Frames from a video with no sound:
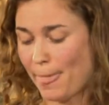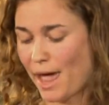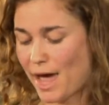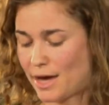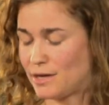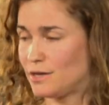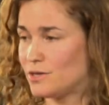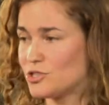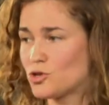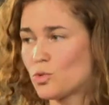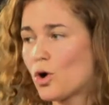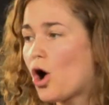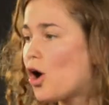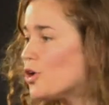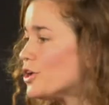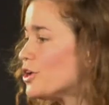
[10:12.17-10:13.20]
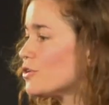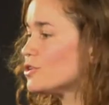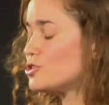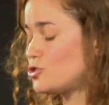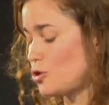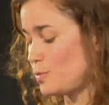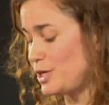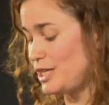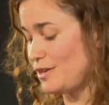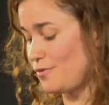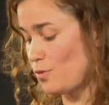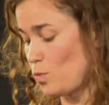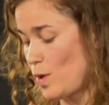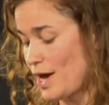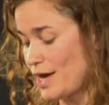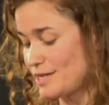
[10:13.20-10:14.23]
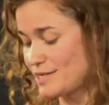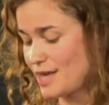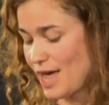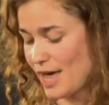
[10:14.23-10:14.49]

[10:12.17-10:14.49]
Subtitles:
And so we're all here in so many different ways.